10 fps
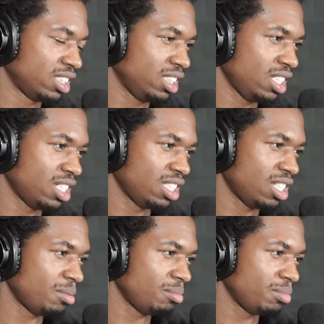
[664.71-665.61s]
Yeah,
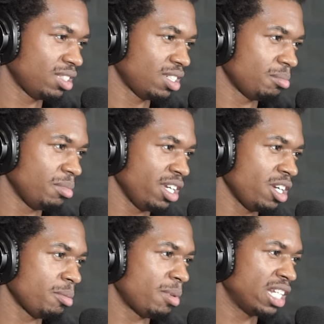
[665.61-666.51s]
something
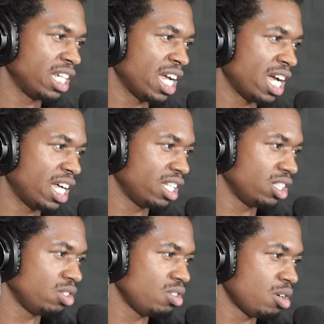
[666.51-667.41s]
everybody got.
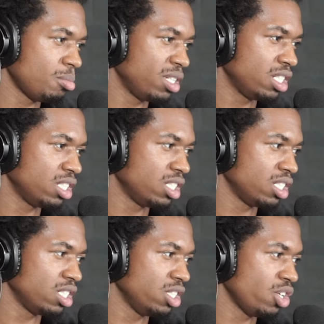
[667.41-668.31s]
You know, but
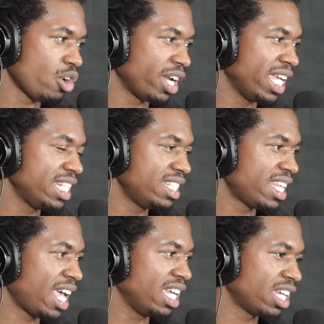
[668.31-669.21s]
your
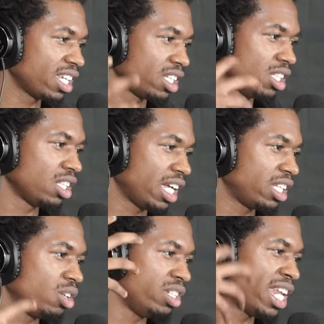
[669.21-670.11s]
intake, like
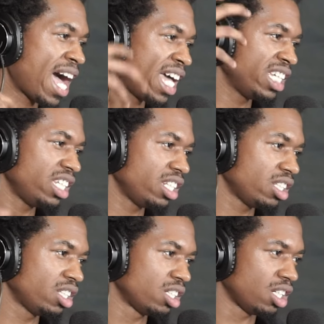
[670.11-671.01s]
your diet
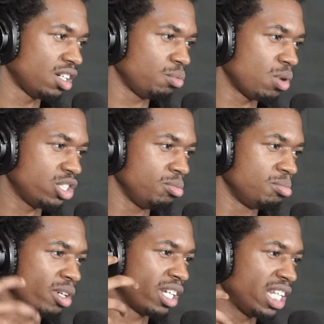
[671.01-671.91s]
of what you
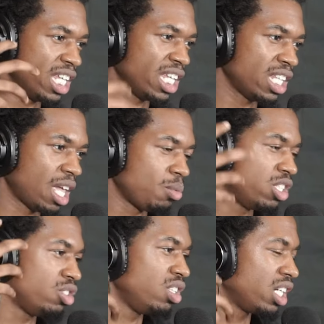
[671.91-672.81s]
bringing in, like
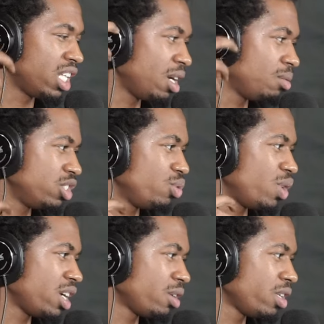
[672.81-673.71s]
what you looking at, what you
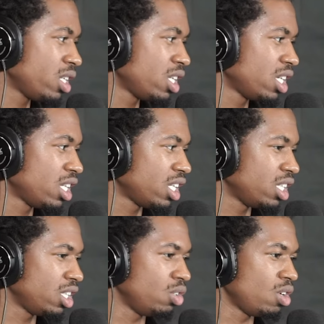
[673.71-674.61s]
hearing,
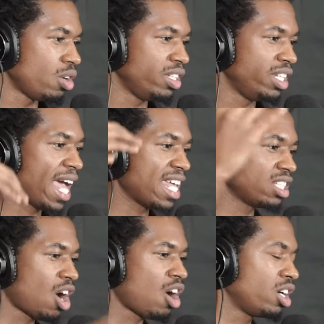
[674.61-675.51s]
you know,
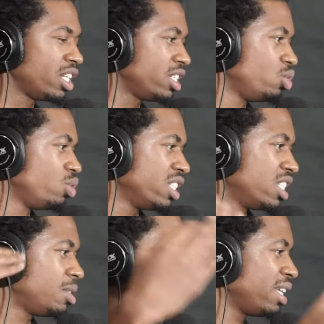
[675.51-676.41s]
that's all that you can
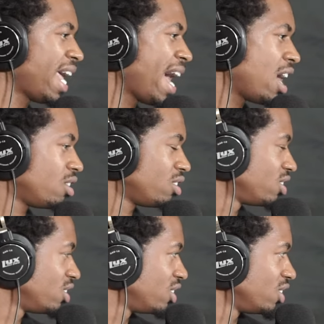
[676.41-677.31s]
spit out.
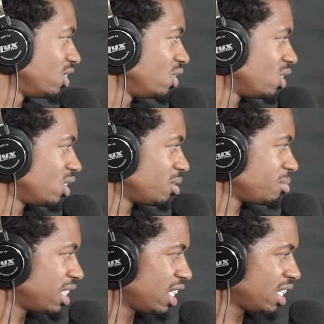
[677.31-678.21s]
You know what I'm
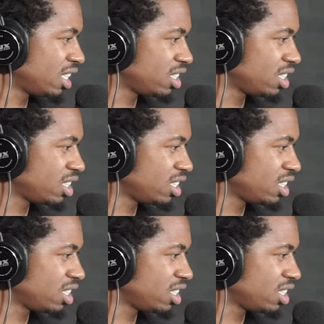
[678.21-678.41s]
saying?